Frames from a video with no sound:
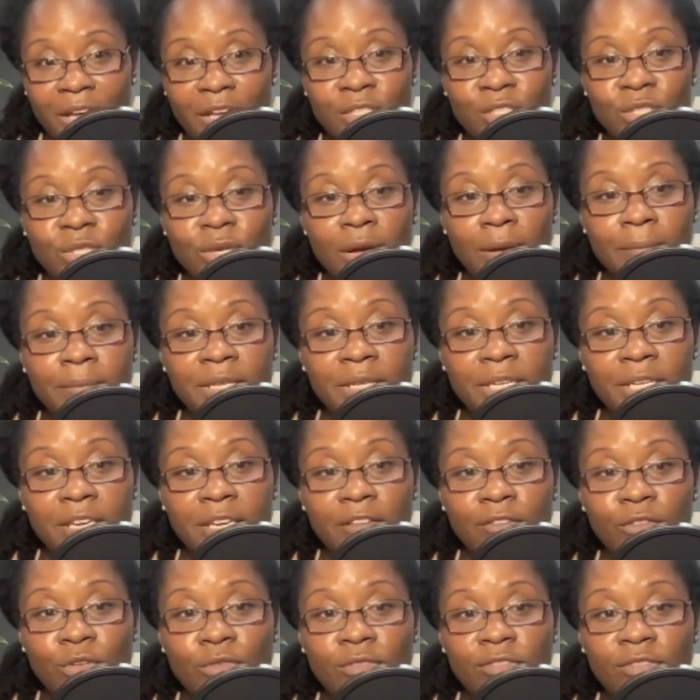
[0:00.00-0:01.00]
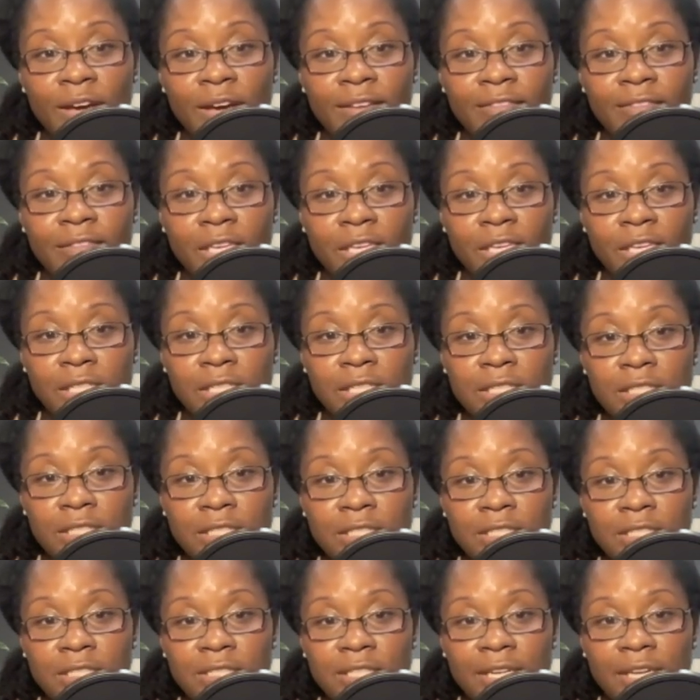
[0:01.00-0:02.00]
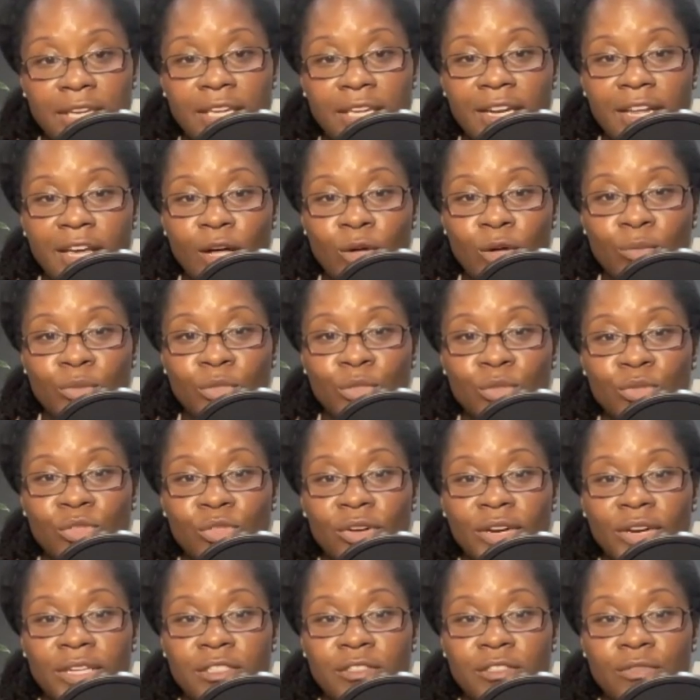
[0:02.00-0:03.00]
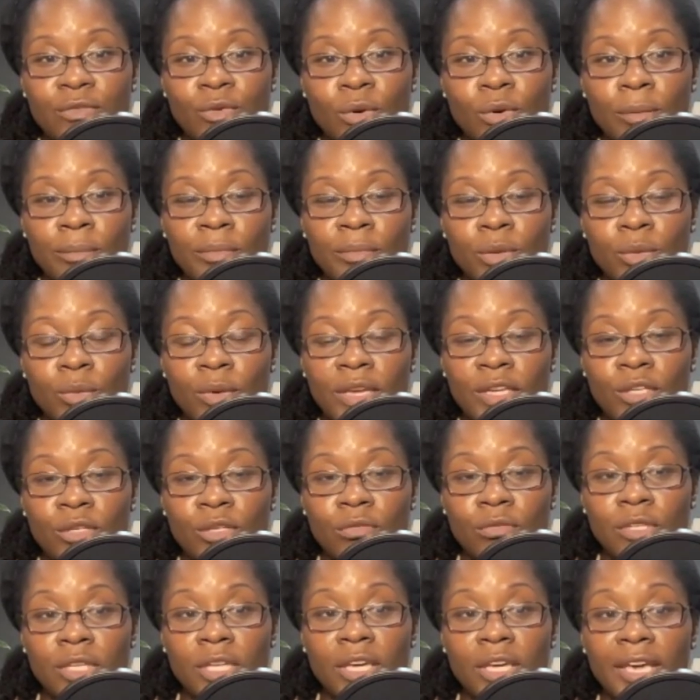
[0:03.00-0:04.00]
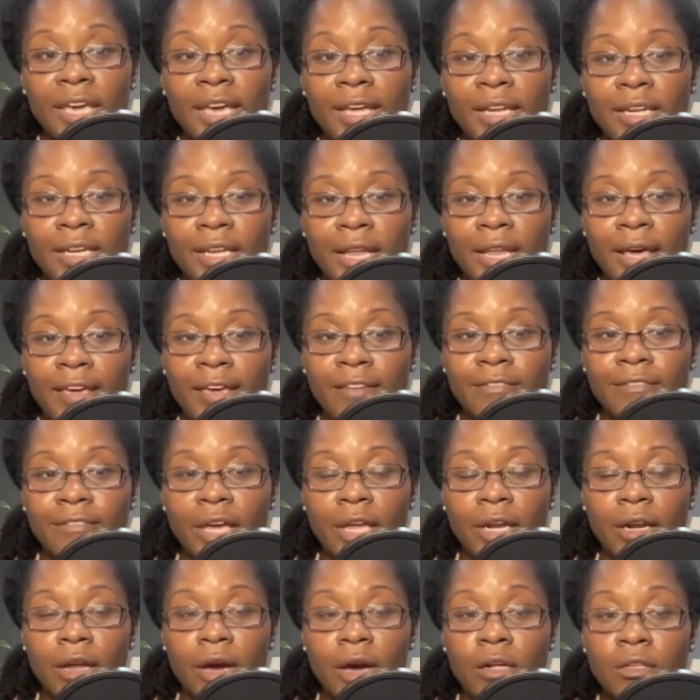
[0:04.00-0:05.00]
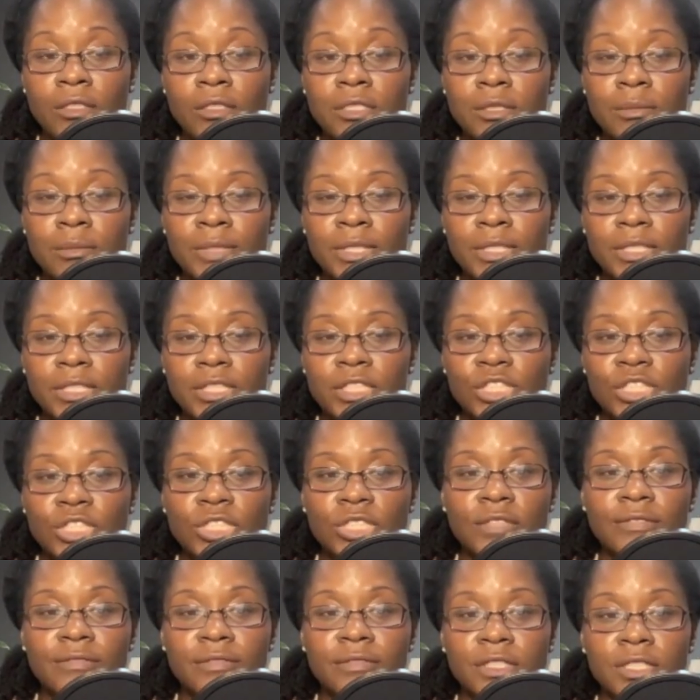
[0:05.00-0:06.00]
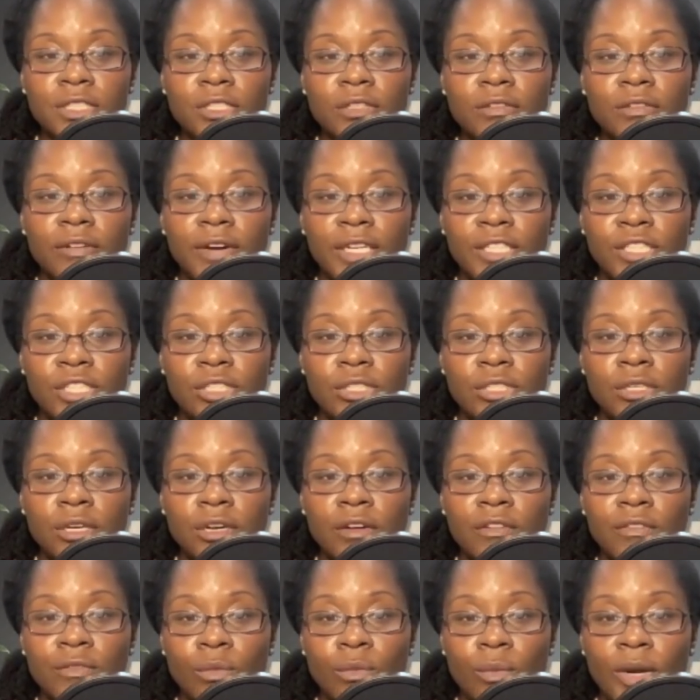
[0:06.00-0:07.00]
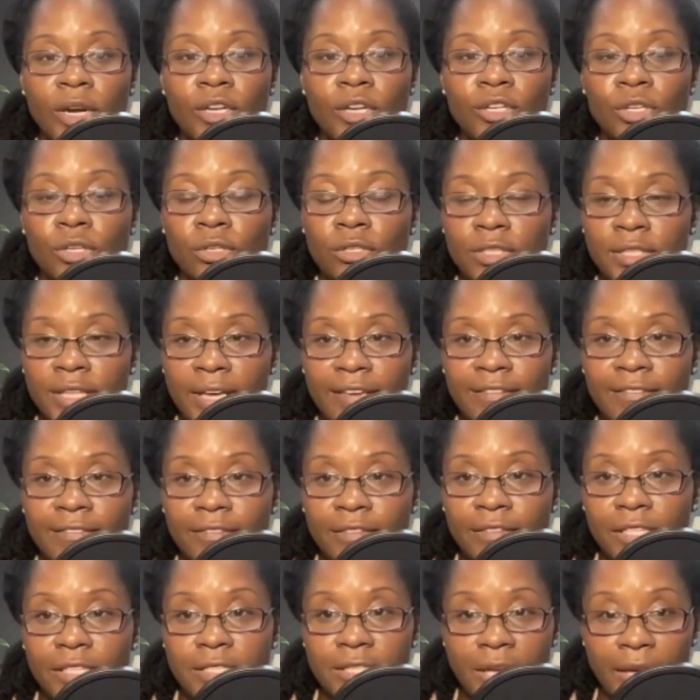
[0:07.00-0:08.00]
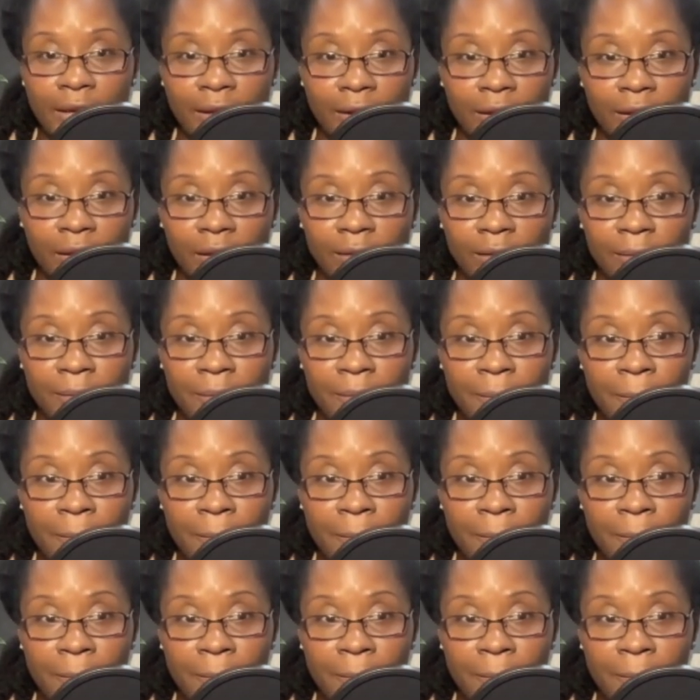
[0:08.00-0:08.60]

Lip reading: So I'm going to give you 5 keys that can help you transform the way you look at life and ultimately shift the direction of where your life is heading.